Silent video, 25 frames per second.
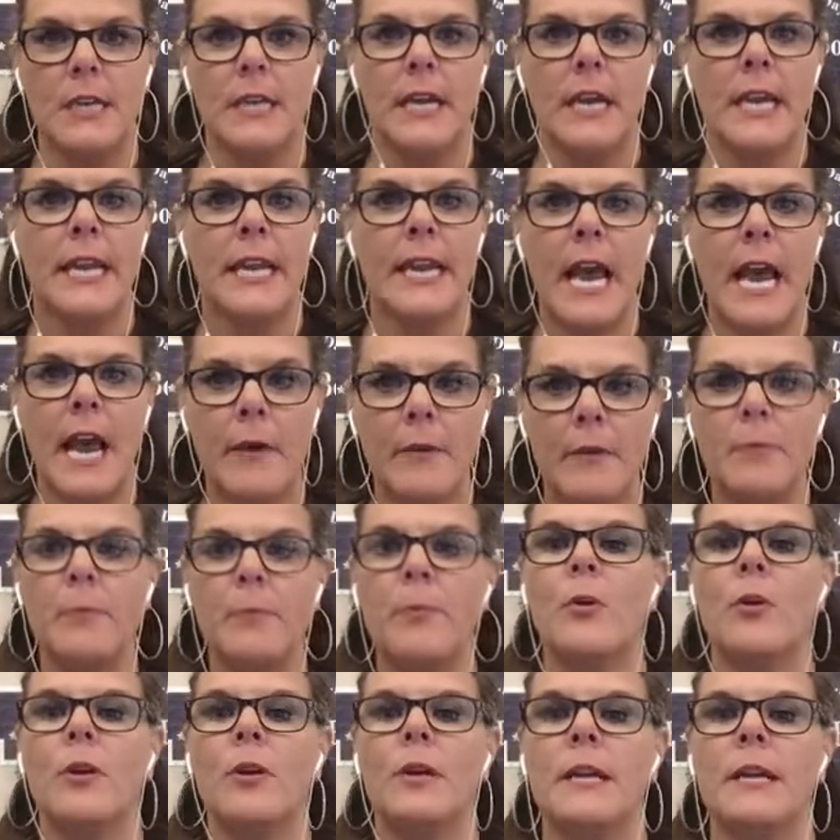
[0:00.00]
and how
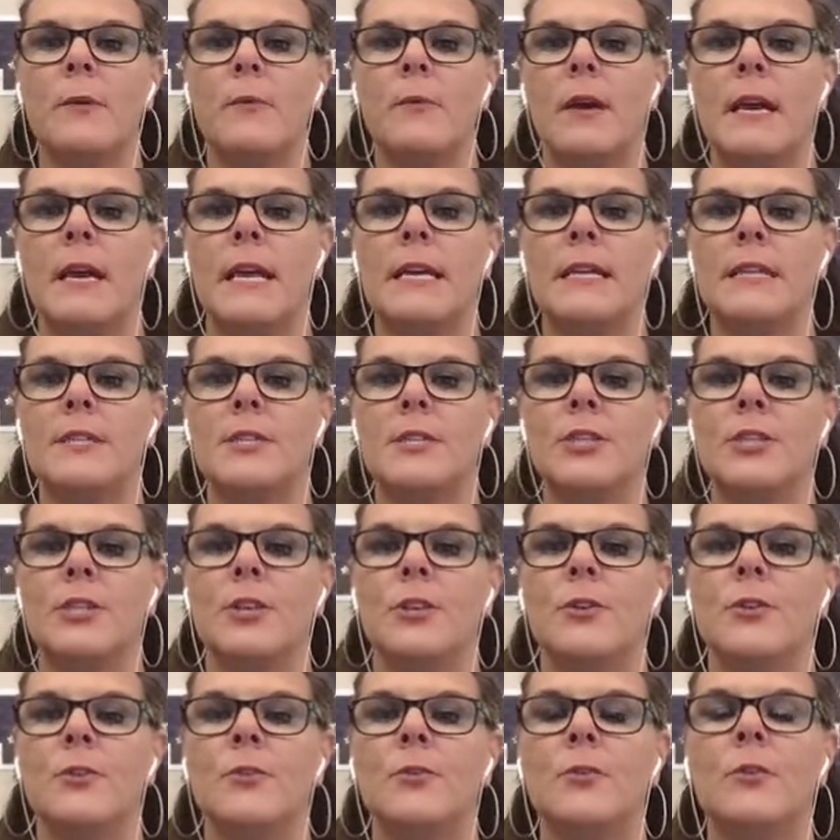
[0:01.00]
important it was
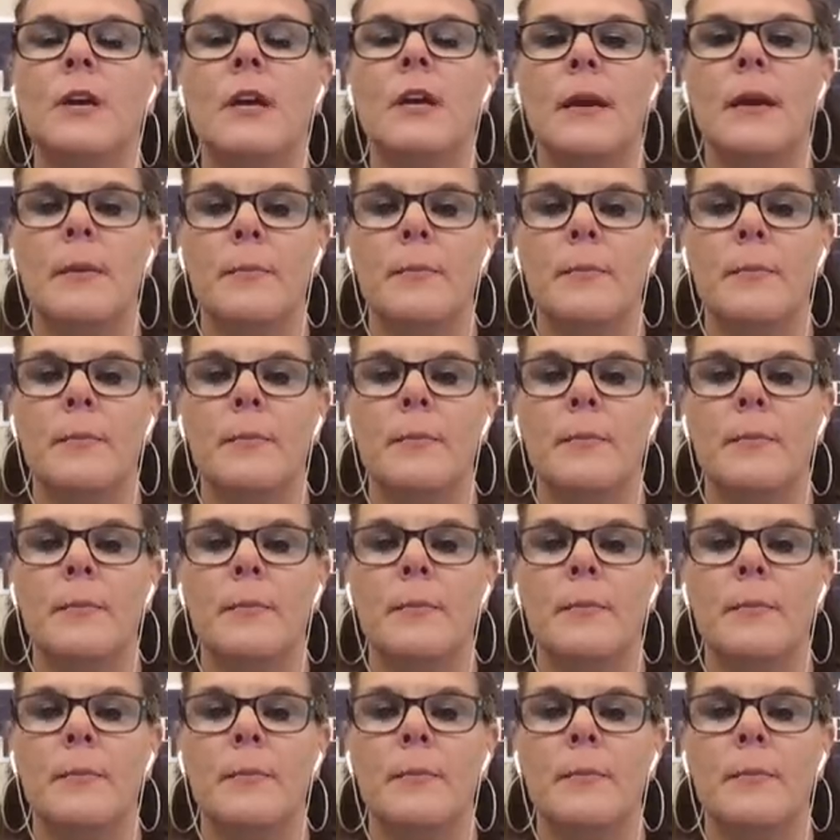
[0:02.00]
to